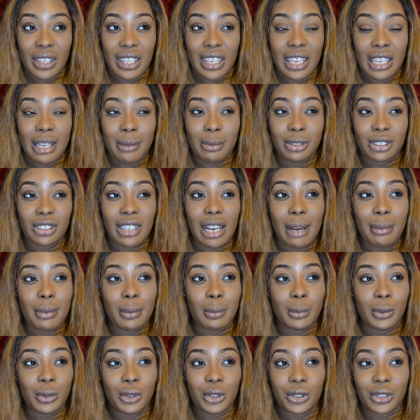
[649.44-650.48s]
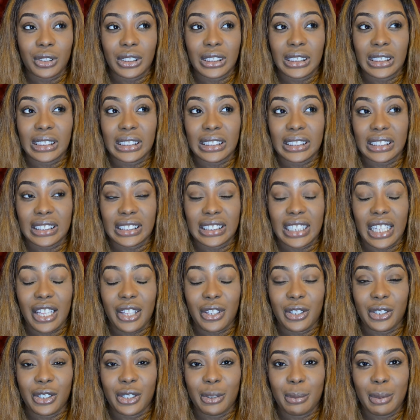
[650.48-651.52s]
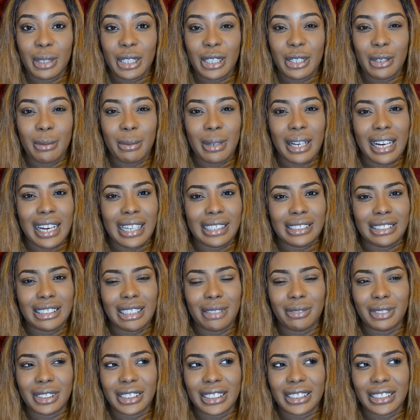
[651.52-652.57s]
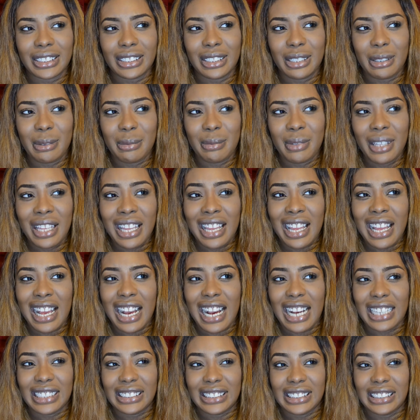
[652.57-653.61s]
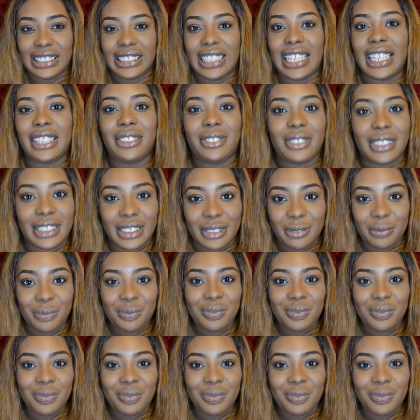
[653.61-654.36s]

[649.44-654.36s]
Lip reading: He prescribed me Motrin and this other pill, but I never took them. I just handled it.